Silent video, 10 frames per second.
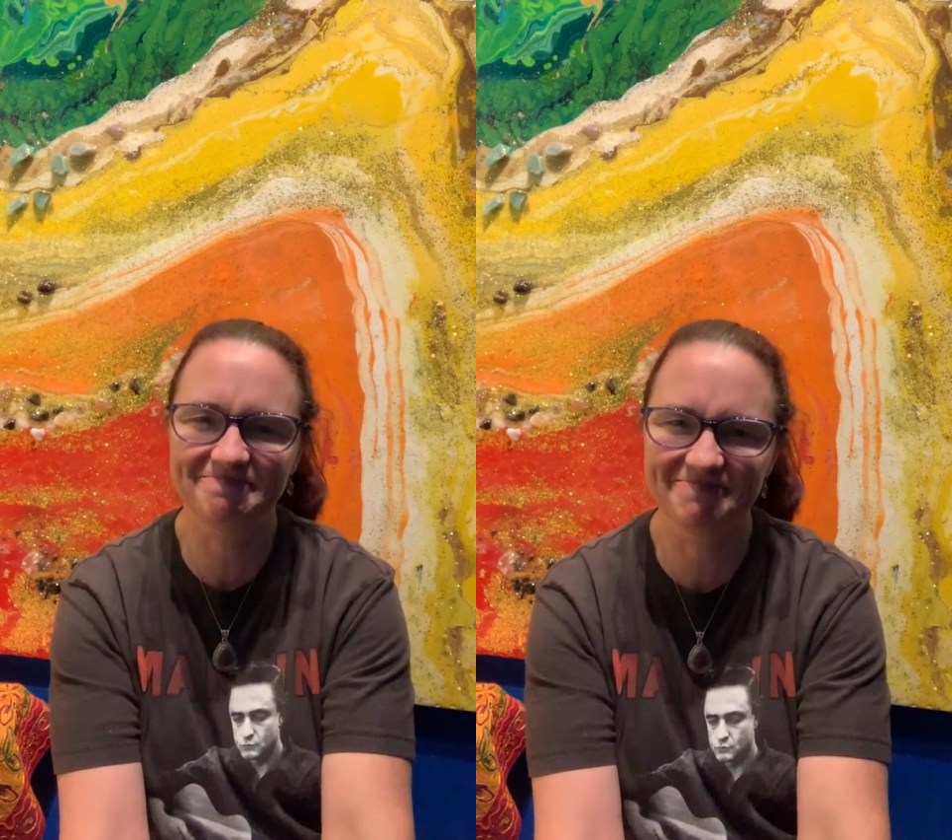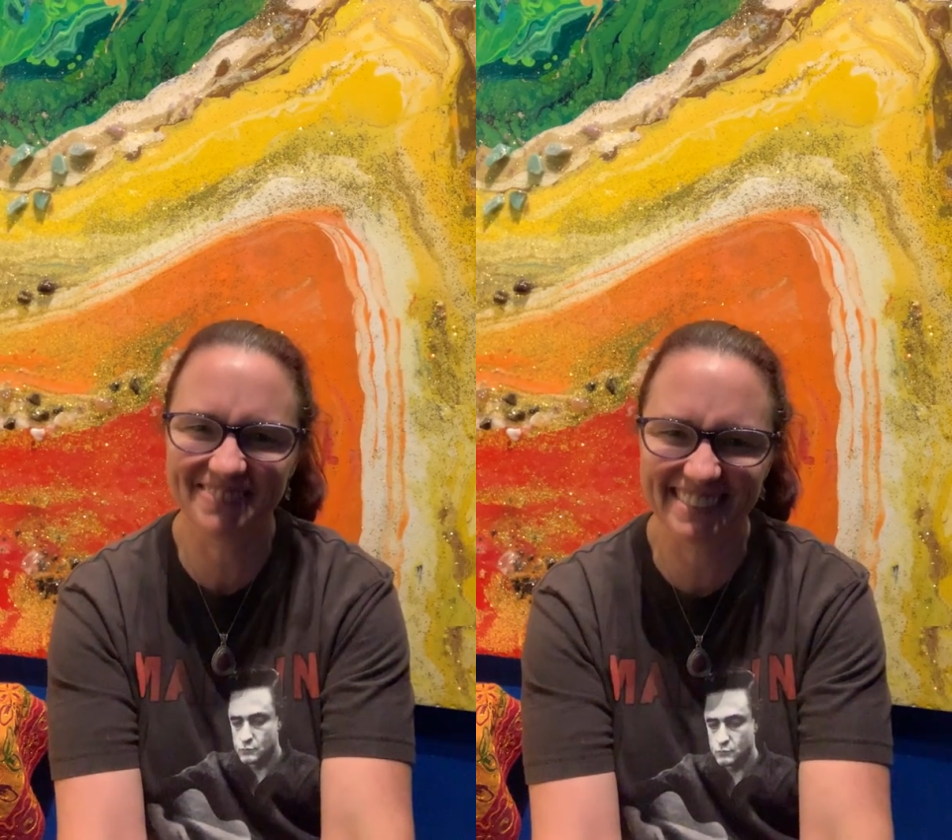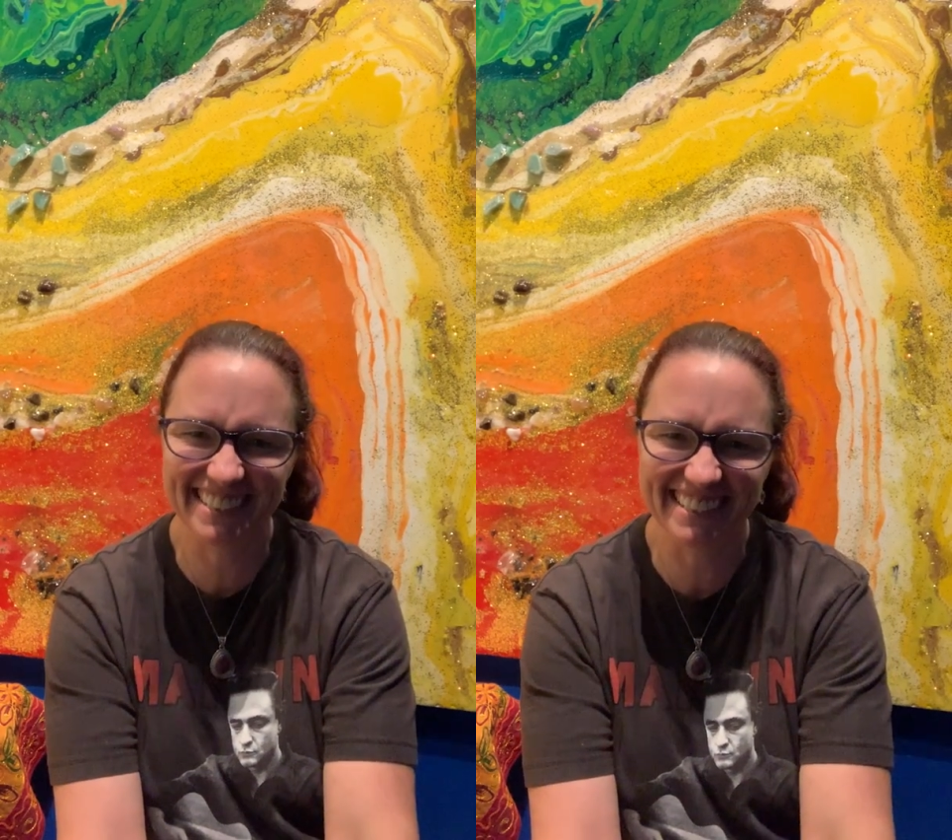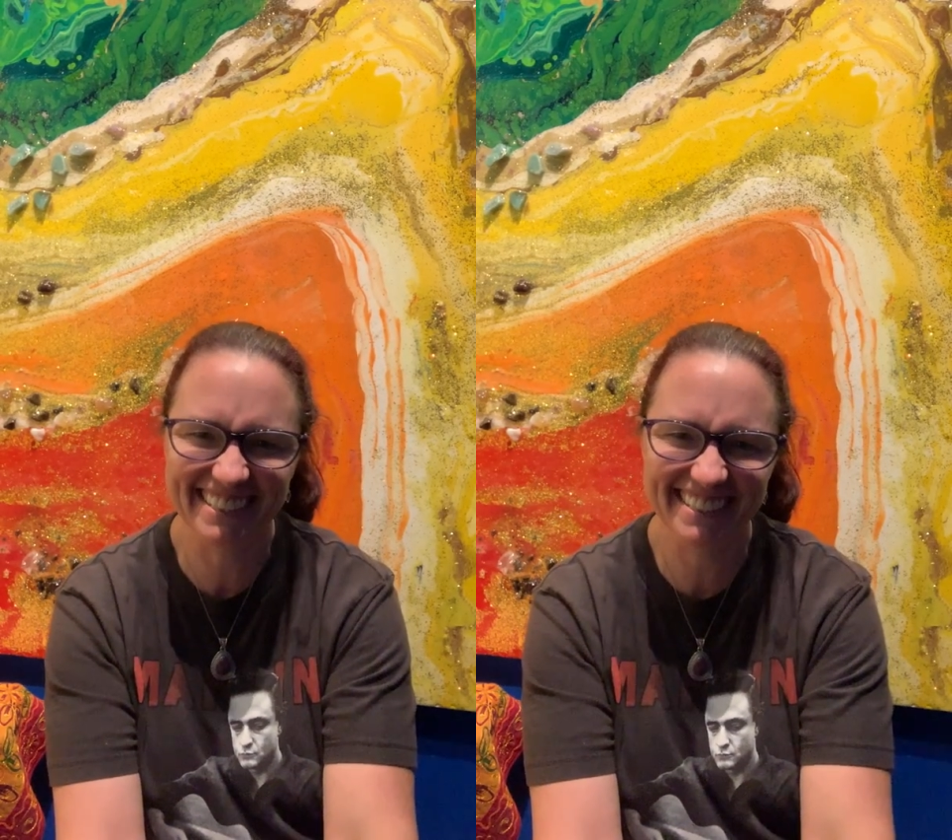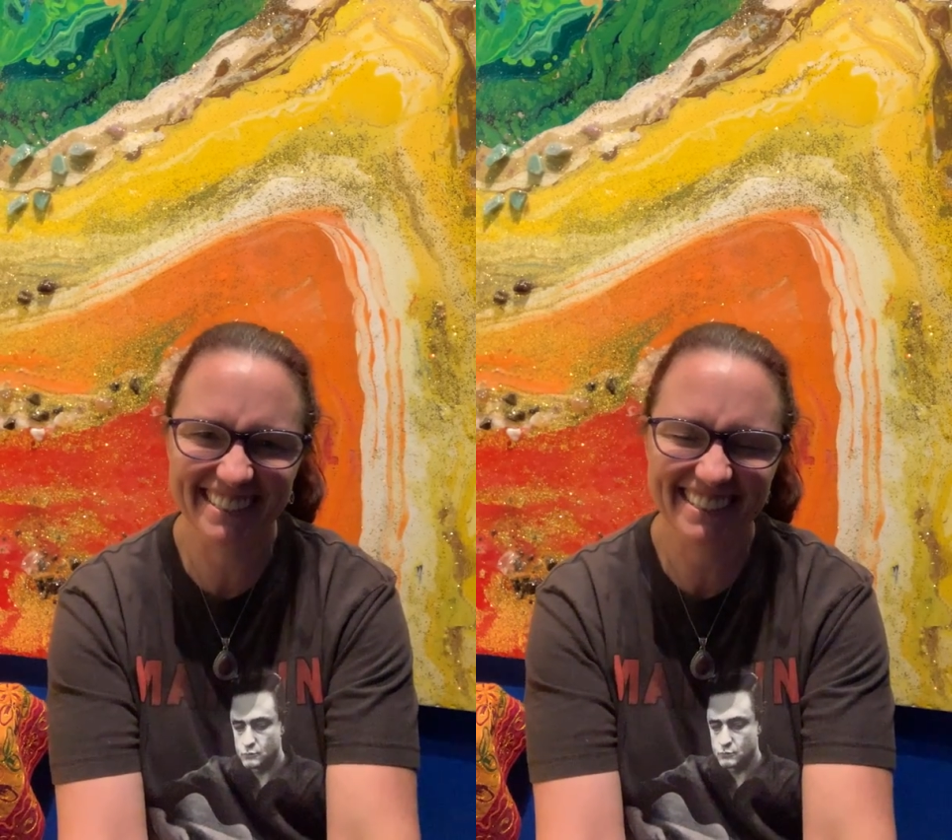
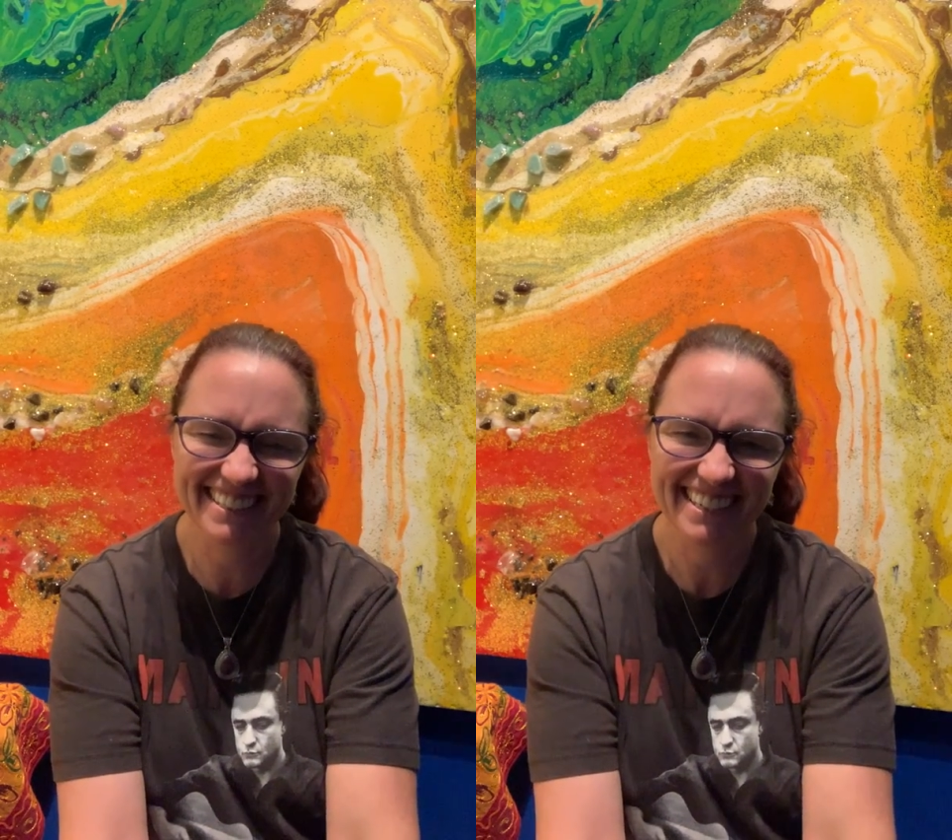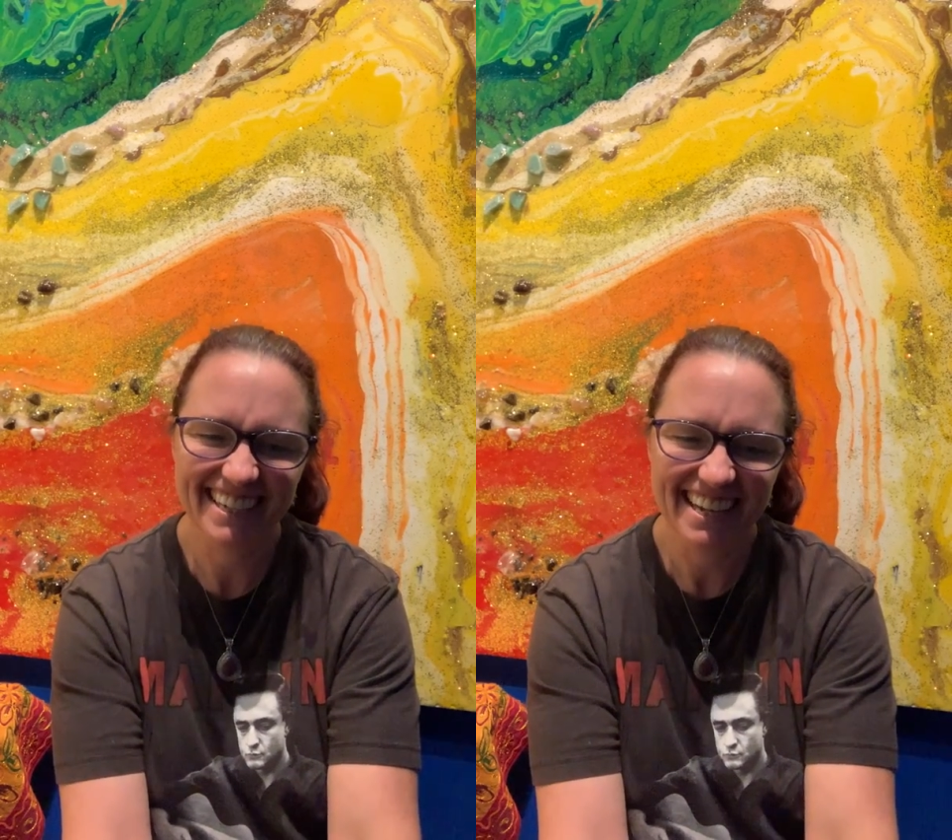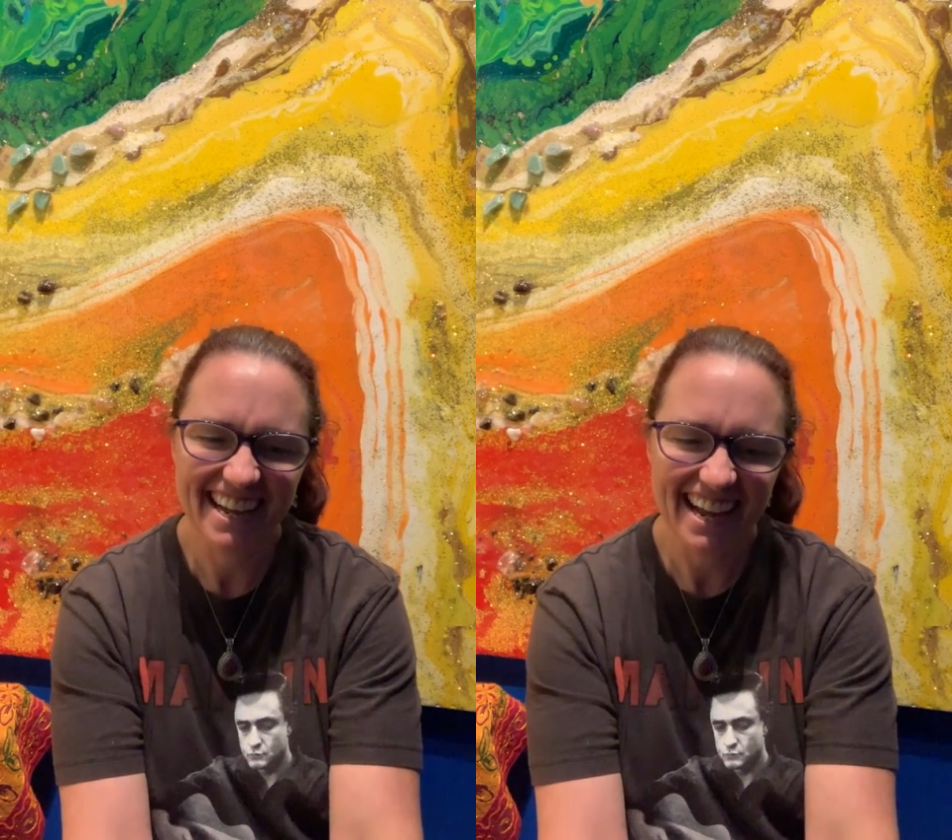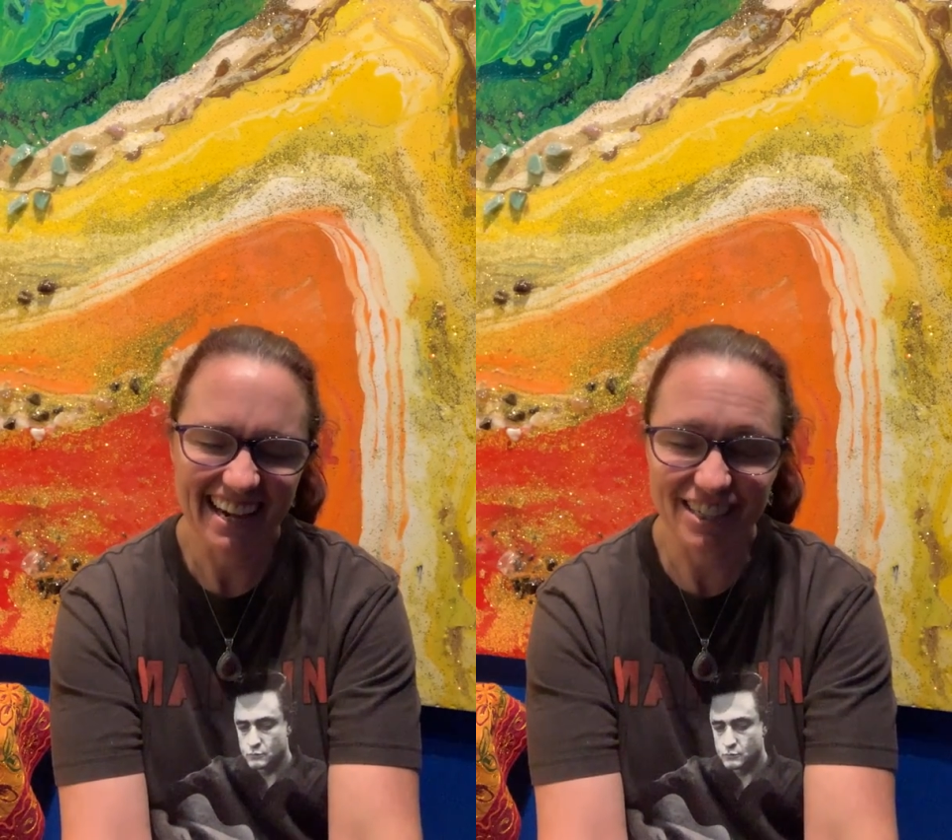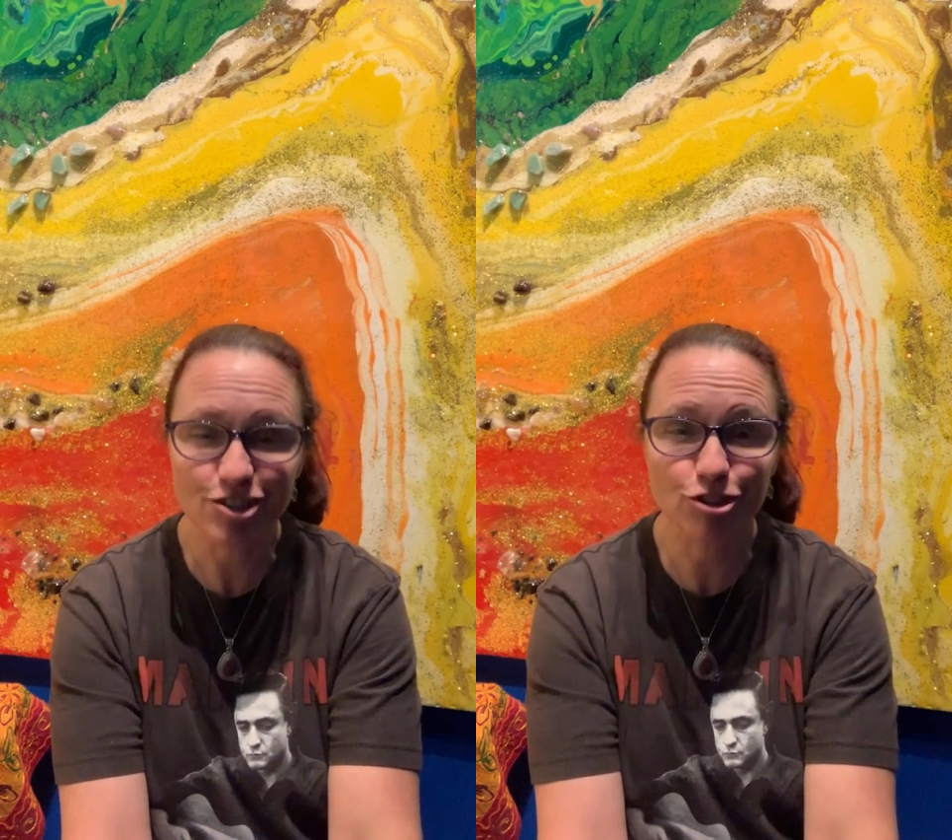And
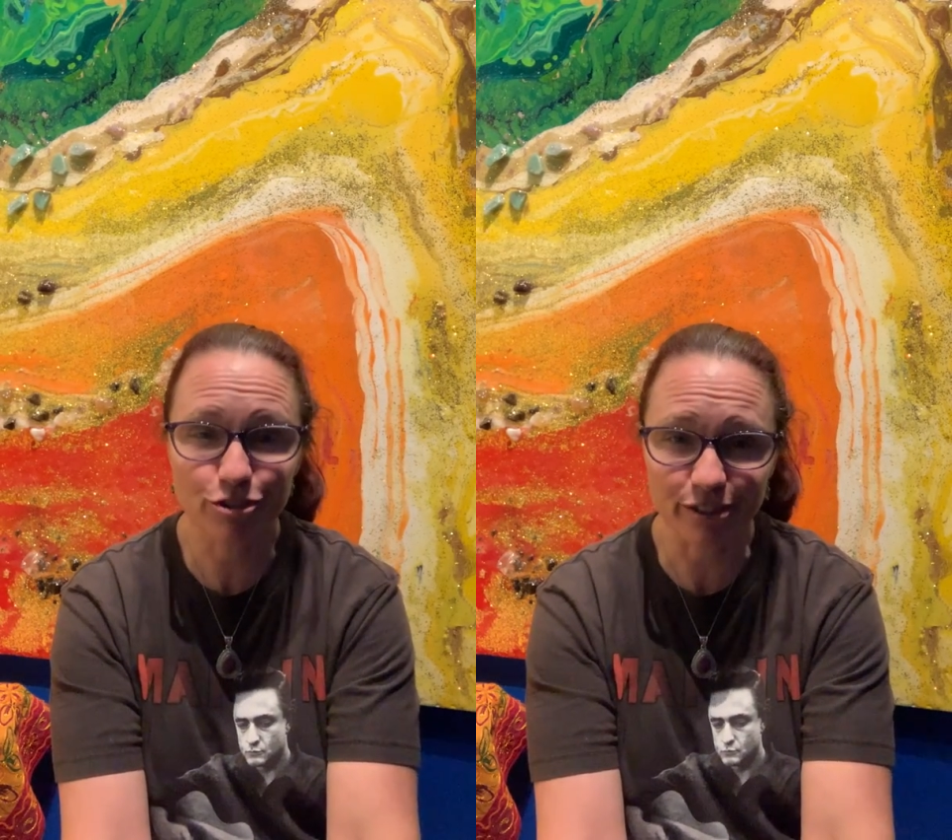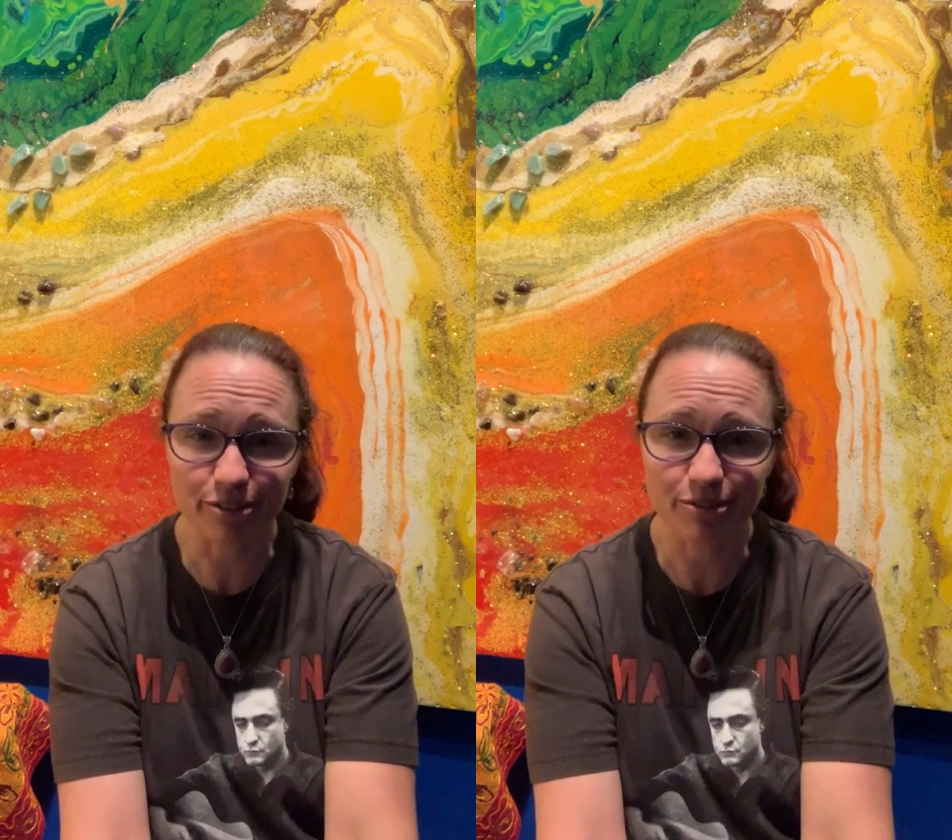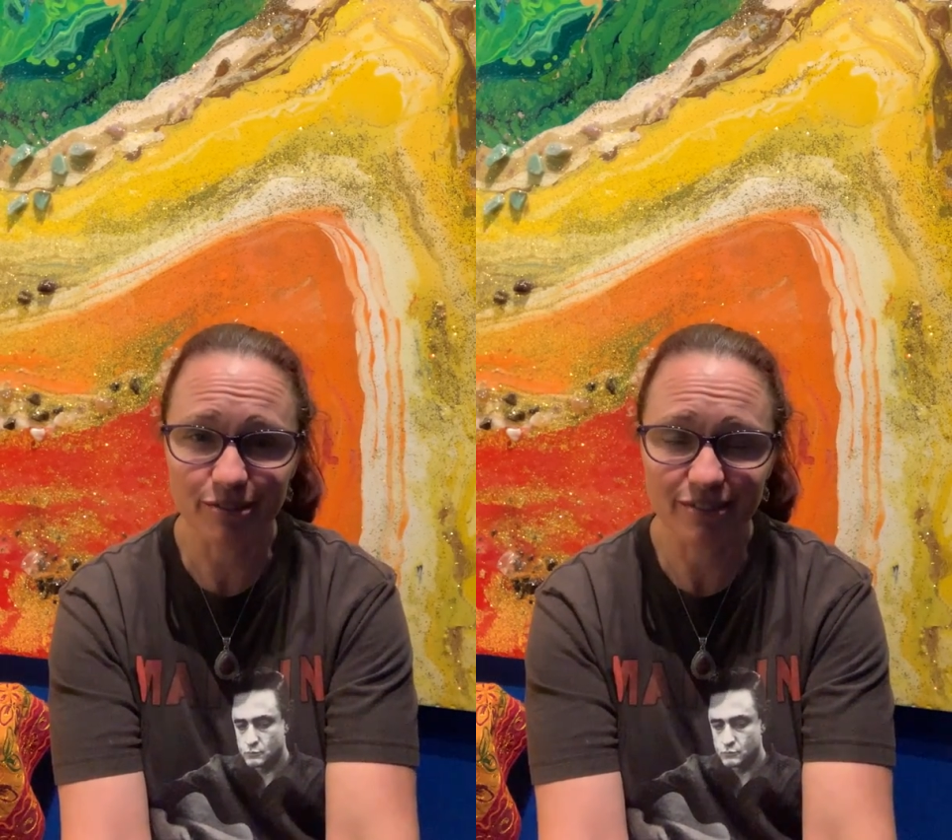it's true.